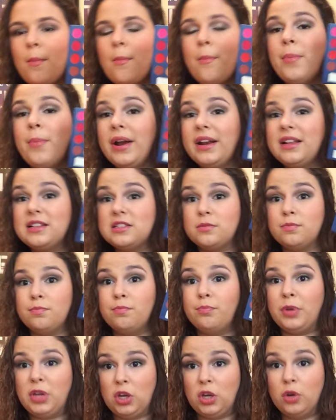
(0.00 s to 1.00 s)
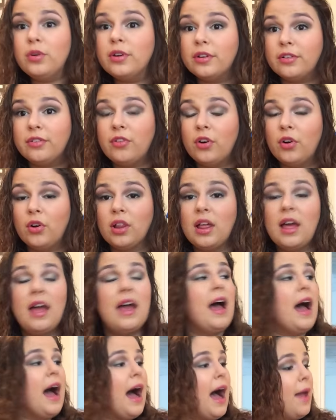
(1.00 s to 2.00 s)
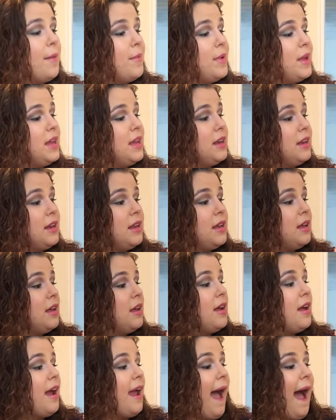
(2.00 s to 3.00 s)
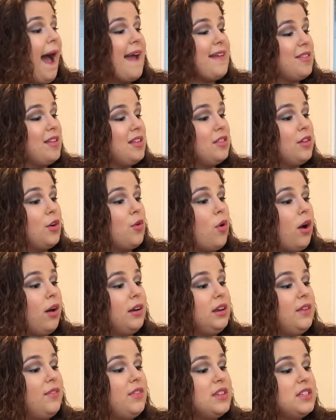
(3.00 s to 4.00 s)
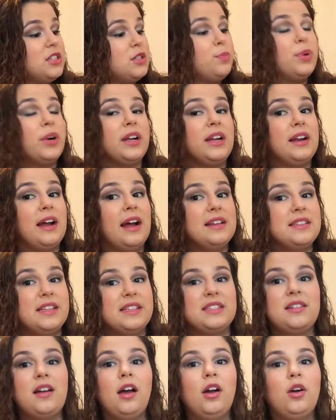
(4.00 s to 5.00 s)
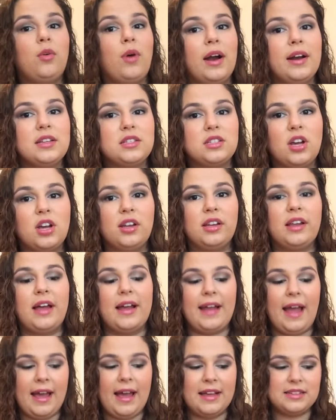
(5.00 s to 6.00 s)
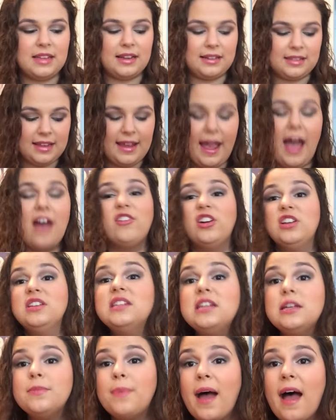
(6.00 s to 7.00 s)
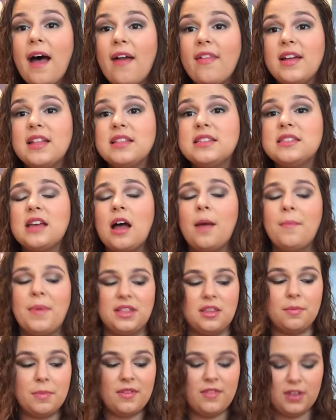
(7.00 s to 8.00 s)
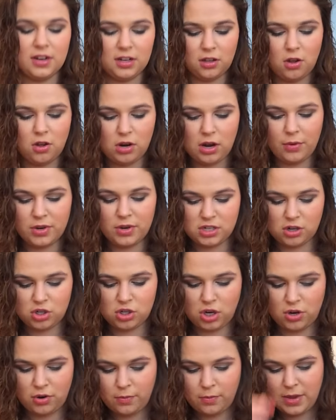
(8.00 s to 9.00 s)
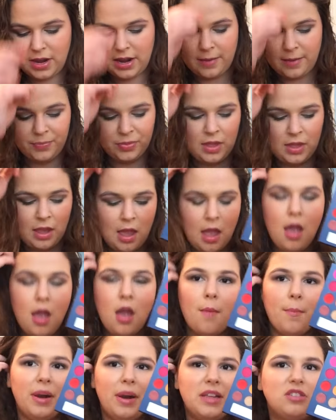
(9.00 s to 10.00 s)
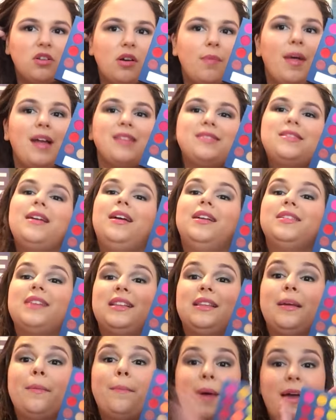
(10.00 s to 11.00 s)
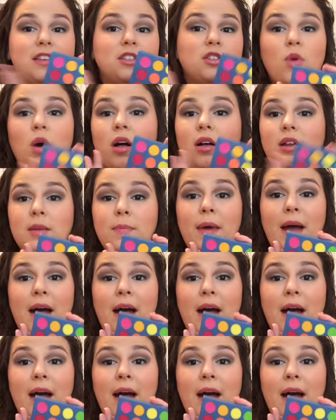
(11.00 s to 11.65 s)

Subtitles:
But it's beautiful. I mean, I think the quality of this is pretty nice. It's not quite as good like as like the Kat Von D palettes, like the Mi Vida Loca, which I'll show you in a minute. But so I'm not saying it's like the best quality